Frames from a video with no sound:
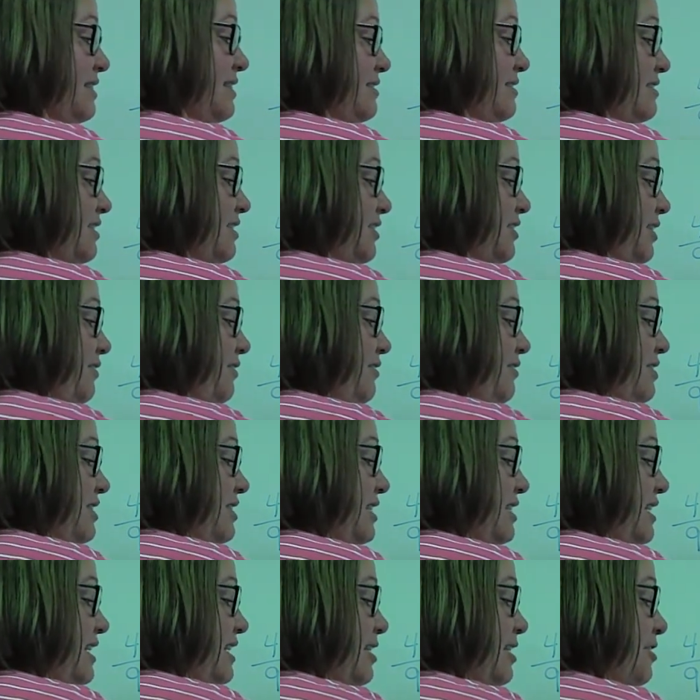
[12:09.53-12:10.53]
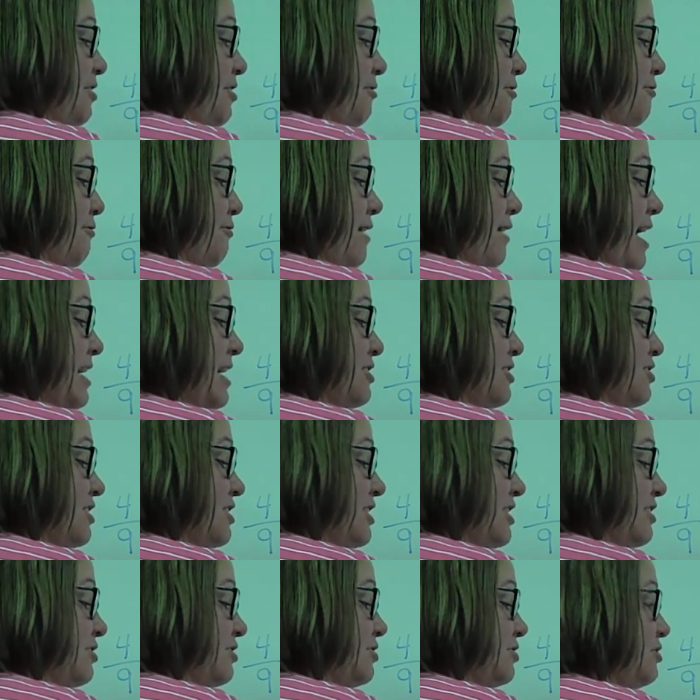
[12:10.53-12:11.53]
I'll give you the hint. Your fraction
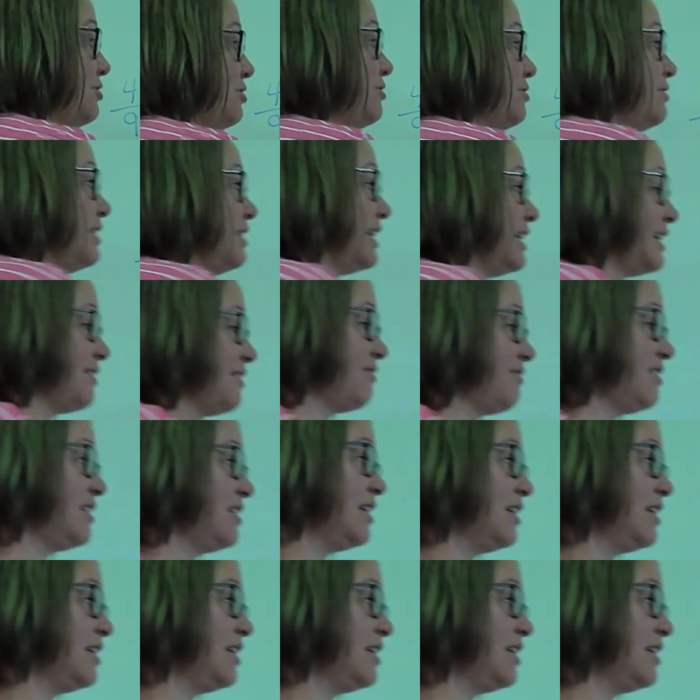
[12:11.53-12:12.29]
is 2/9.